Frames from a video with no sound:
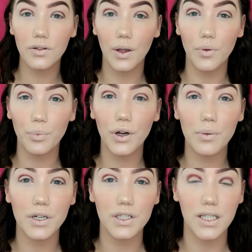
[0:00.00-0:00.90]
That was
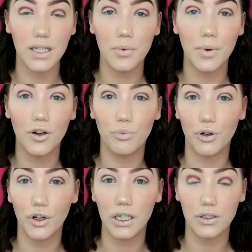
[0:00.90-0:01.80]
pretty much the same amount of
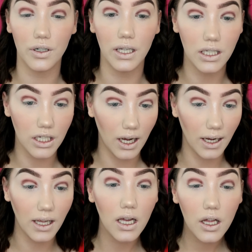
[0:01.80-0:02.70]
product on each
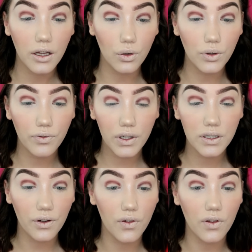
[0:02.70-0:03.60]
eye. The only
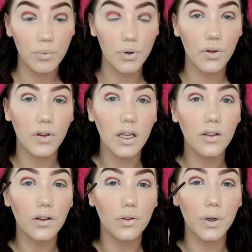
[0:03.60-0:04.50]
real difference I'm noticing
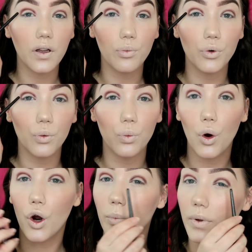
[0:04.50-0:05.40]
is this one is more
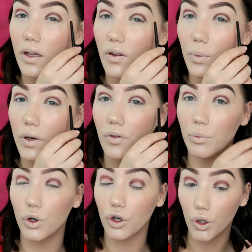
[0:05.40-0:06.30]
warm, this one is
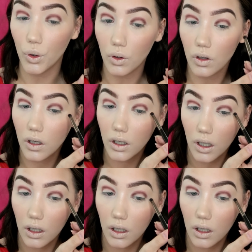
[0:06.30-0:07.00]
more cool.